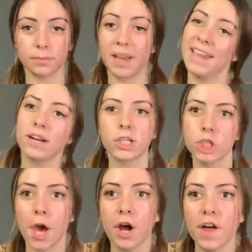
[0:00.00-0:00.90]
my hair is
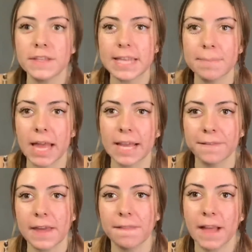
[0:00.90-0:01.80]
not all the same
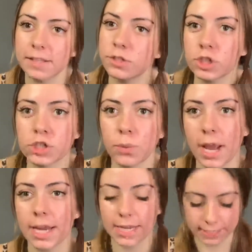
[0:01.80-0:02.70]
length, and that's just the
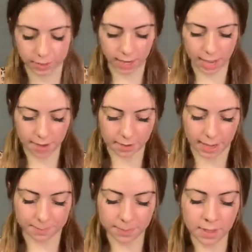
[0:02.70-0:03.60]
way it is, okay? Okay.